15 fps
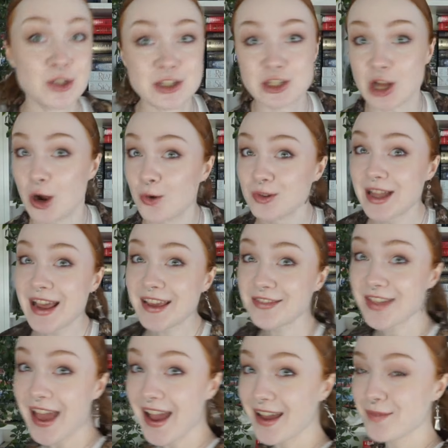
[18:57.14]
Don't like
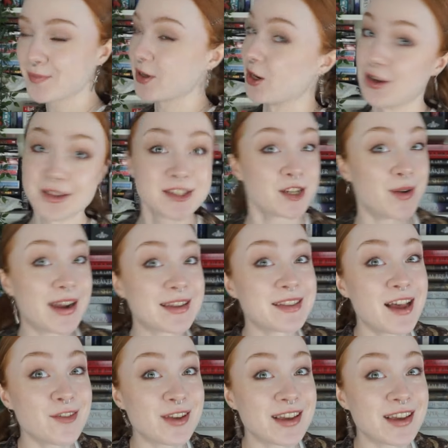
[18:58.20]
that, but also I love